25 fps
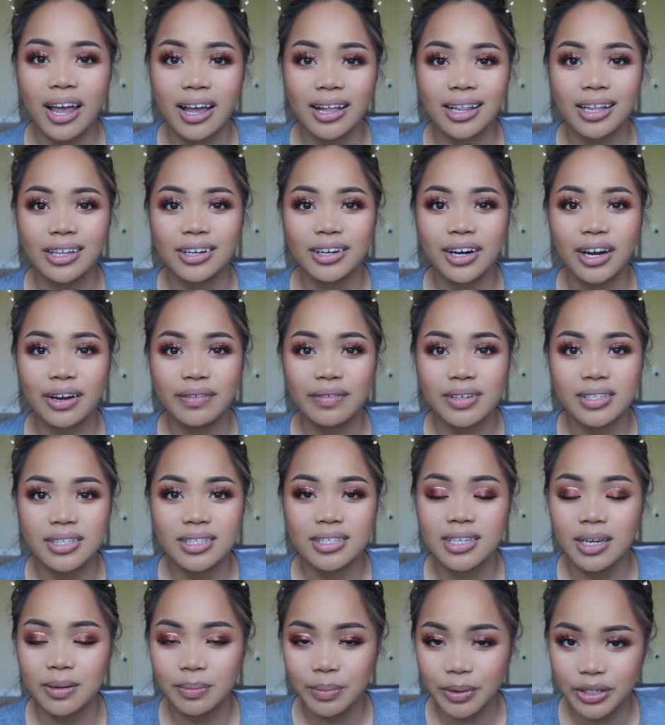highlighter ever
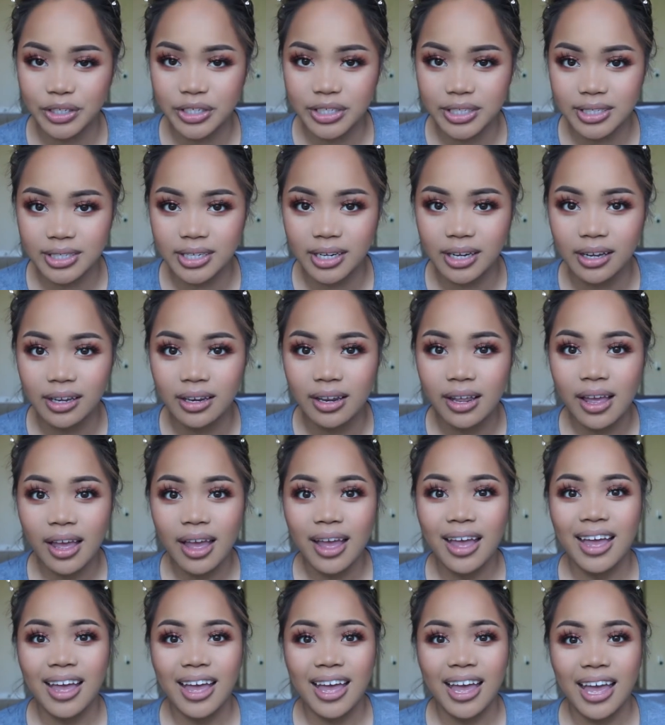since I purchased it.
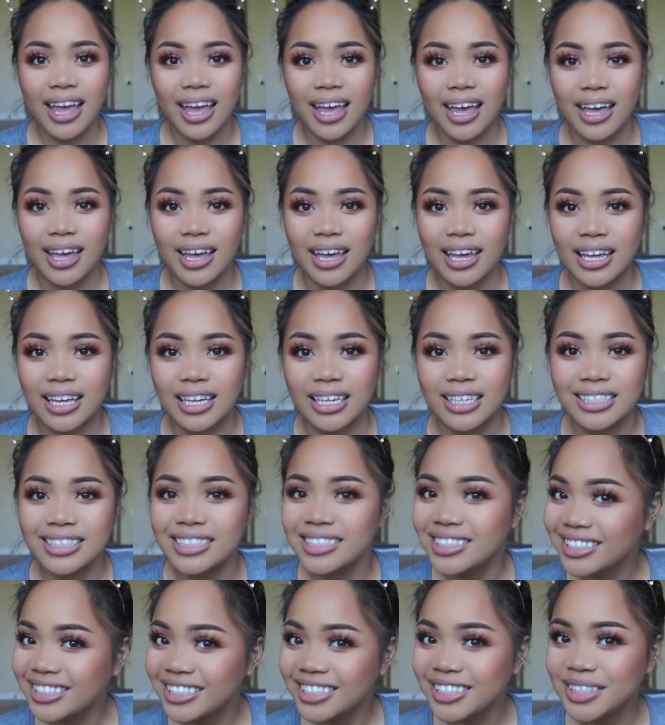
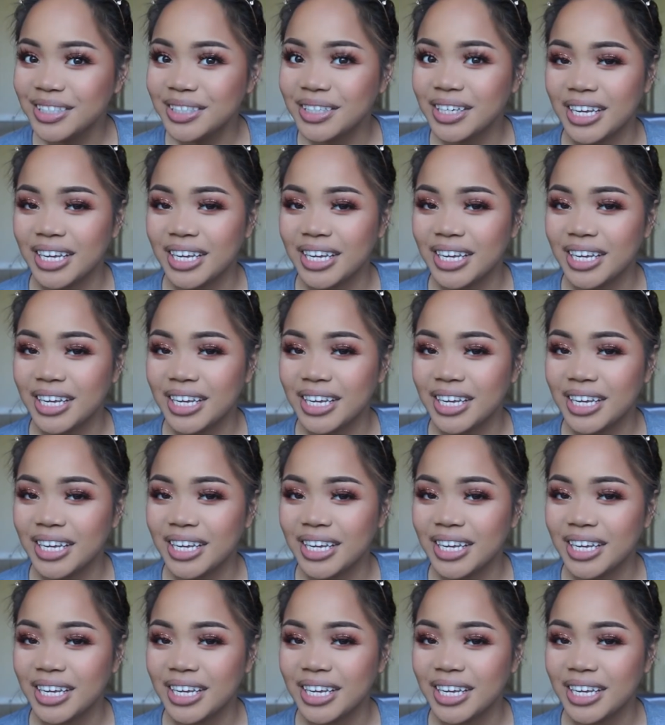And